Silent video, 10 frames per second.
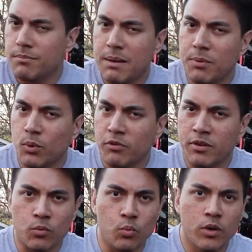Might be
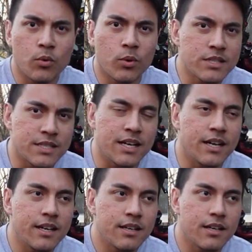wondering, where was
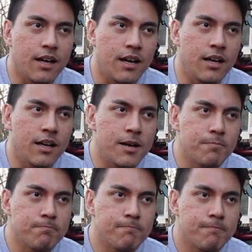I?
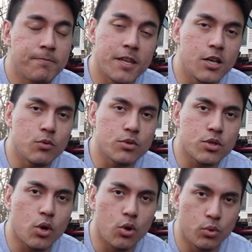It was
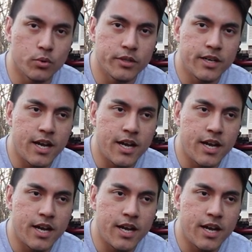cold